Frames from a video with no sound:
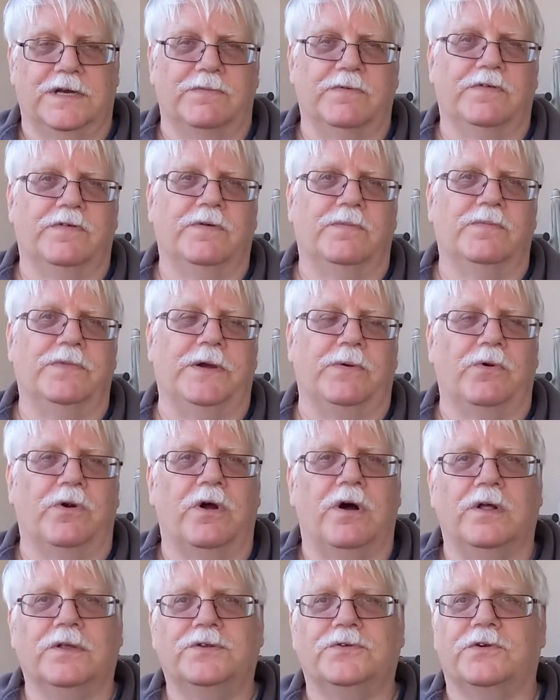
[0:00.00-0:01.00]
of them, they
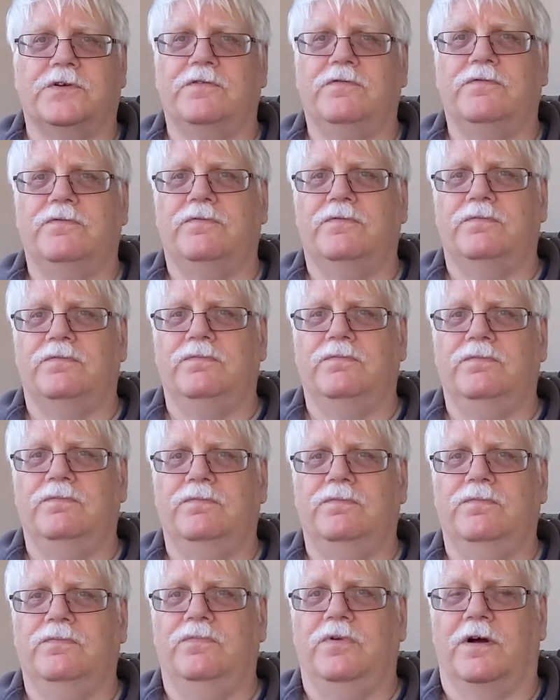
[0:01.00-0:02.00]
were all sort of
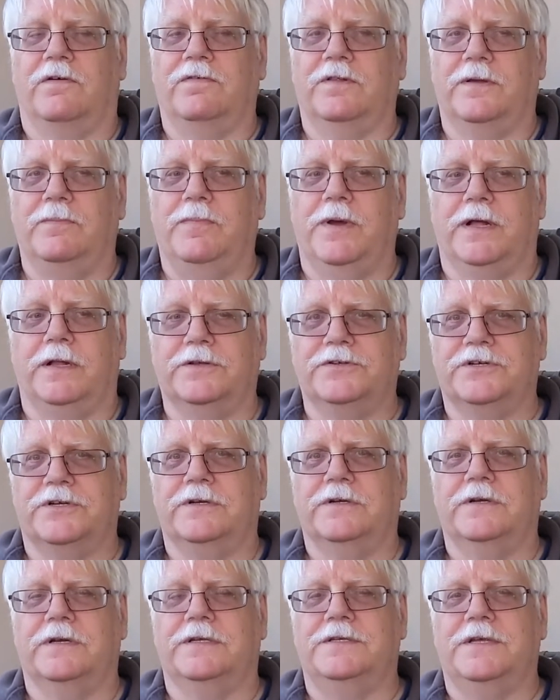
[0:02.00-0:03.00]
roughly
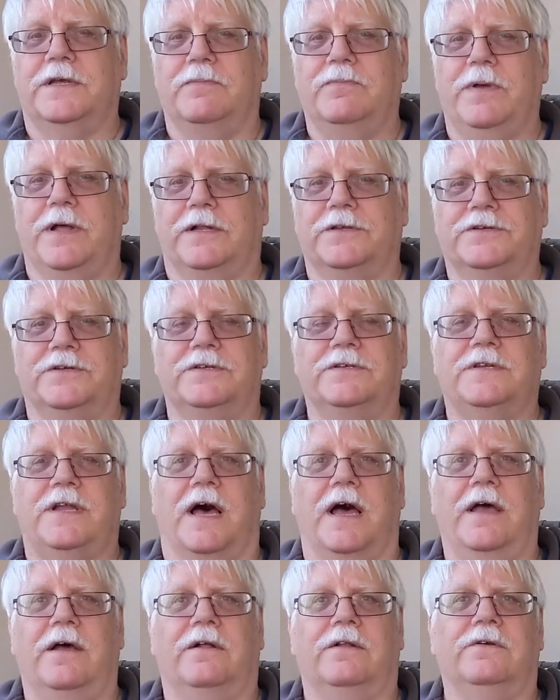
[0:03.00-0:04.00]
Belgian, say Belgian
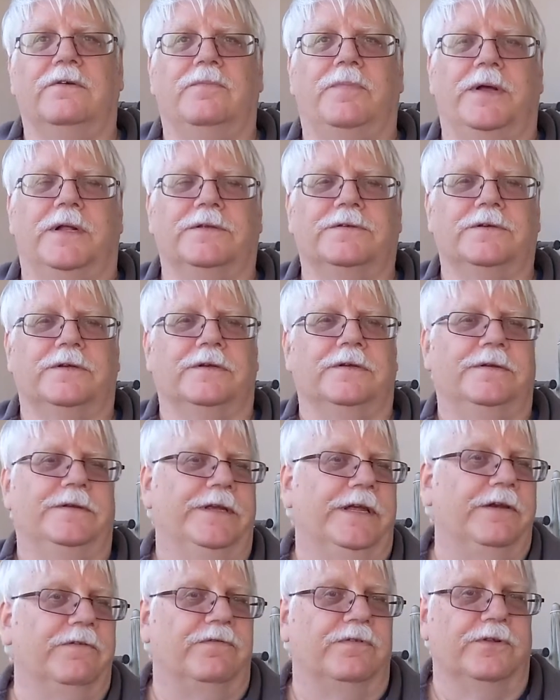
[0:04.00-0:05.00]
style or Belgian
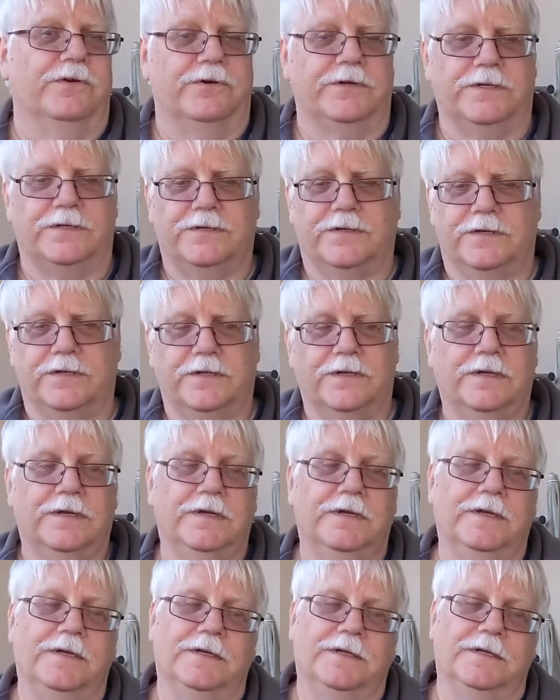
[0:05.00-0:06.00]
influenced,
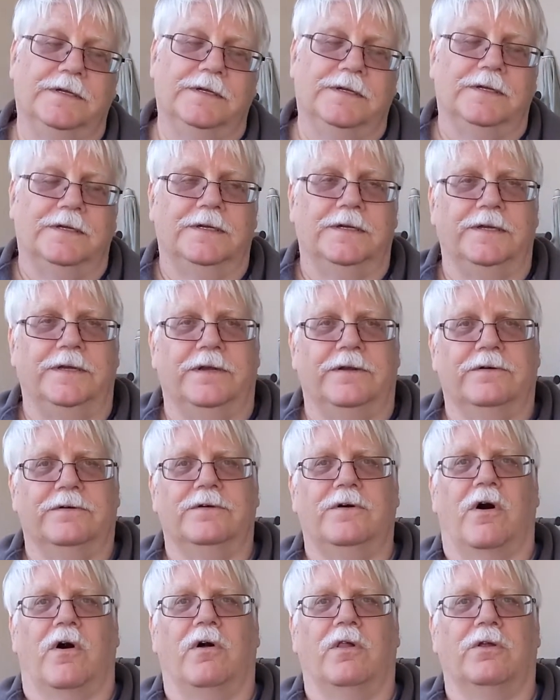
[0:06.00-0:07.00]

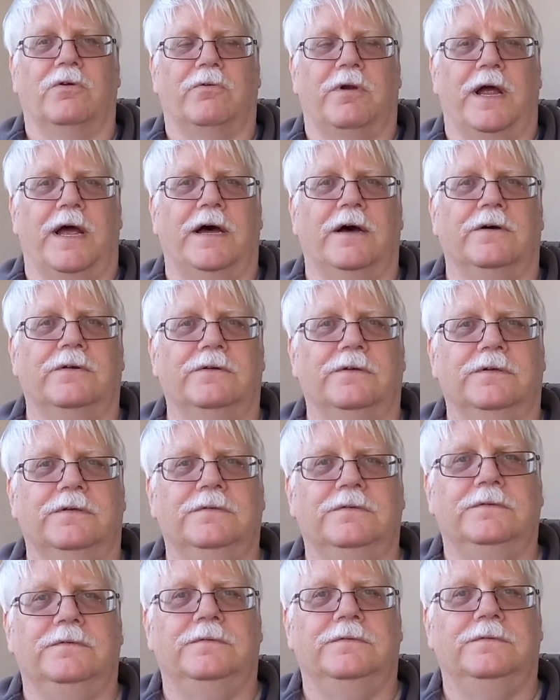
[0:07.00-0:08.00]
all around,